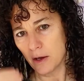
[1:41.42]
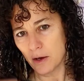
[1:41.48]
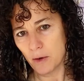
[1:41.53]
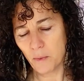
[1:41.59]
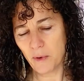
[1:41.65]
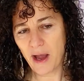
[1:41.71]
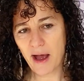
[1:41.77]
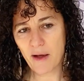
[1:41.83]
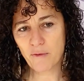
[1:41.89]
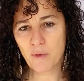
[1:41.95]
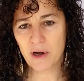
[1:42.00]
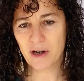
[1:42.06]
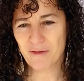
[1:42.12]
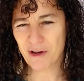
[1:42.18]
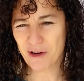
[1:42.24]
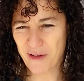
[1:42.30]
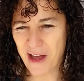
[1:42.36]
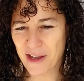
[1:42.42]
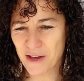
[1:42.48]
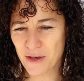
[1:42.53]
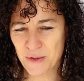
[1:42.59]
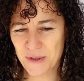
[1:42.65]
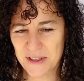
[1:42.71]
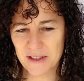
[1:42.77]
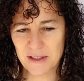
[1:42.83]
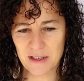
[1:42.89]
We have one of our
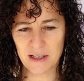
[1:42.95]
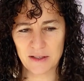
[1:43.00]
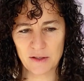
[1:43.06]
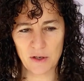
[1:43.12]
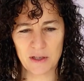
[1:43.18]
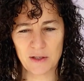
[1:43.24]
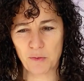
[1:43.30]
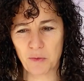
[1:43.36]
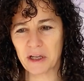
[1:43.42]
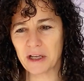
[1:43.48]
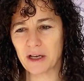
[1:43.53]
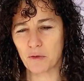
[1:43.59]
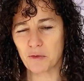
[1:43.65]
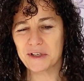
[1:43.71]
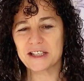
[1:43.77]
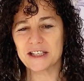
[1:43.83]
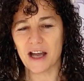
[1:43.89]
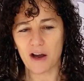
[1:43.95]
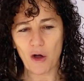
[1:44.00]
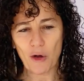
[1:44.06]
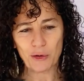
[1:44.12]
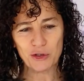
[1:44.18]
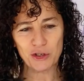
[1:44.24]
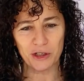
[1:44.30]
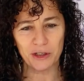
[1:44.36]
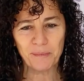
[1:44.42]
values is it's really a reset
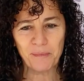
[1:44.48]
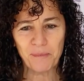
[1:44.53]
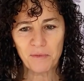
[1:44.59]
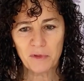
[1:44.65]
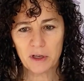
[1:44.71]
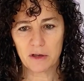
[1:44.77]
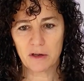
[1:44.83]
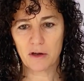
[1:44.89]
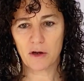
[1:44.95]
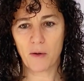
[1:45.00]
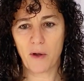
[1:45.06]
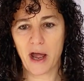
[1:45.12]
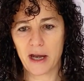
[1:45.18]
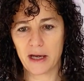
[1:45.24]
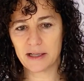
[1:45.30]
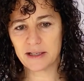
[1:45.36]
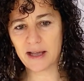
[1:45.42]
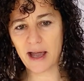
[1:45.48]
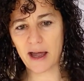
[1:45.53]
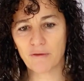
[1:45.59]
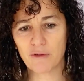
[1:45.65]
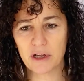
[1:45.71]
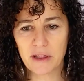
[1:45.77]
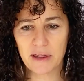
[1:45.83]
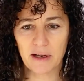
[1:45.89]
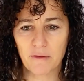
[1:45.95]
culture, and it's
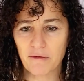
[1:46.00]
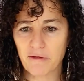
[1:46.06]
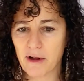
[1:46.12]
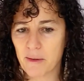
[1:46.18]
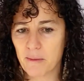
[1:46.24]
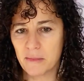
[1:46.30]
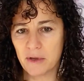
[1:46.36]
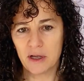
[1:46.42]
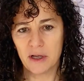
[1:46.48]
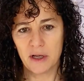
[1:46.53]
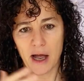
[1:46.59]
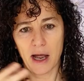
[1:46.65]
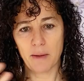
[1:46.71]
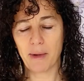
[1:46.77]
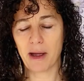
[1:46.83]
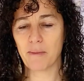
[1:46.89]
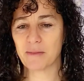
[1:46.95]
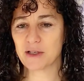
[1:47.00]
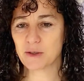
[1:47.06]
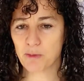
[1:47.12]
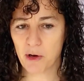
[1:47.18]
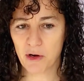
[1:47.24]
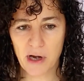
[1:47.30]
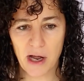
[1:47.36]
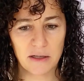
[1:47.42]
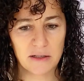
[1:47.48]
everything from, I might
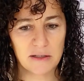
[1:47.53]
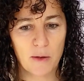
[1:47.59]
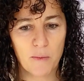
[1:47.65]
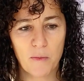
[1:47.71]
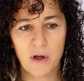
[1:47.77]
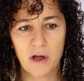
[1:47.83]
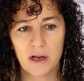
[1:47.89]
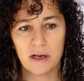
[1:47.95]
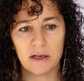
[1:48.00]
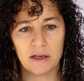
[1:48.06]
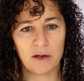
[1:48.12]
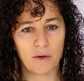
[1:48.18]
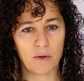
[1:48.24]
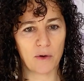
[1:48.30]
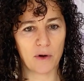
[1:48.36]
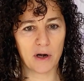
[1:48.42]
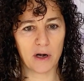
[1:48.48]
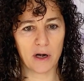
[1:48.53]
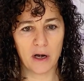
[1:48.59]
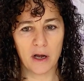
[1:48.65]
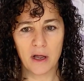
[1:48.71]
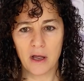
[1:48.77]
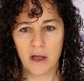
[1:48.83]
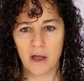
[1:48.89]
mispronounce someone, or